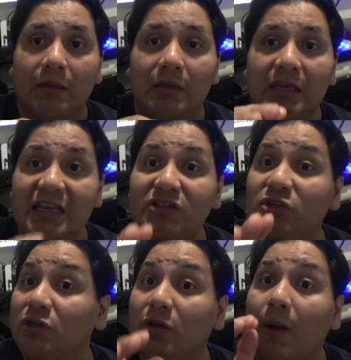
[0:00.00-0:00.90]
He
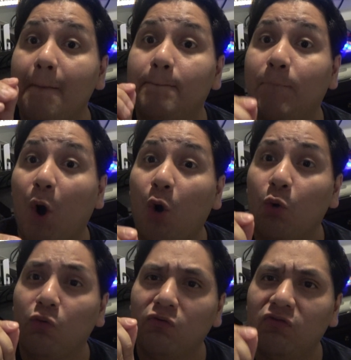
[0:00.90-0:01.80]
took a
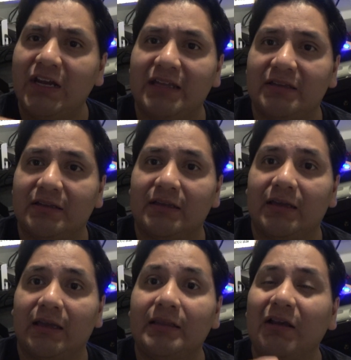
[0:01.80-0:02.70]
bold risk.
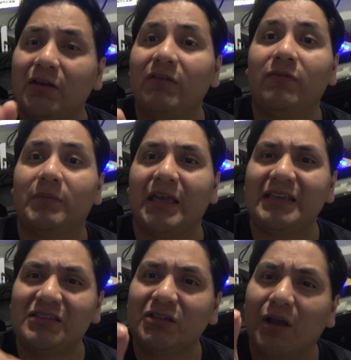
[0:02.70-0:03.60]
And I'll give him that.
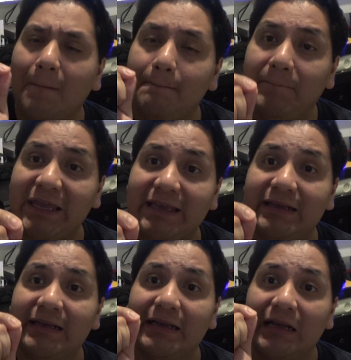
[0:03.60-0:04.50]
He took a
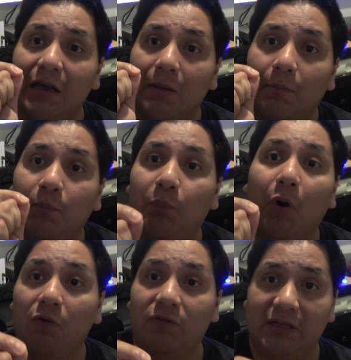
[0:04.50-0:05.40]
big,
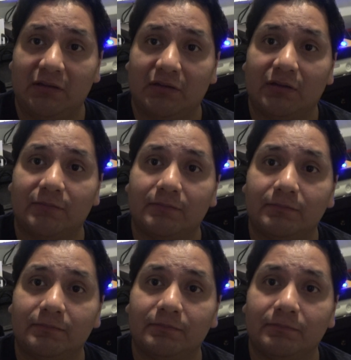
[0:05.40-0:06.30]
bold risk
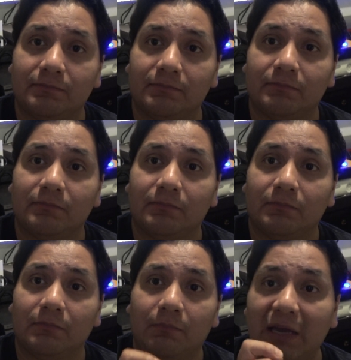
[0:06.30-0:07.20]

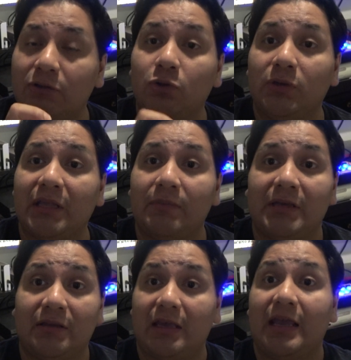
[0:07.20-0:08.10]
by doing that,
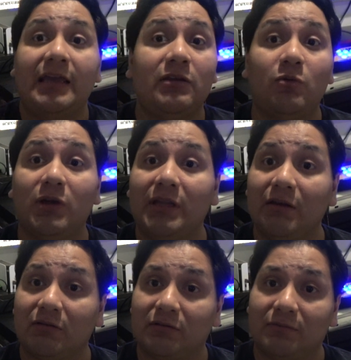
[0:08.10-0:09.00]
because anyone
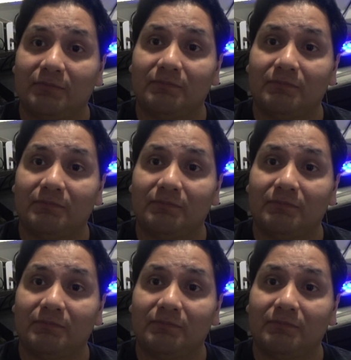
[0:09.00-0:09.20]
else,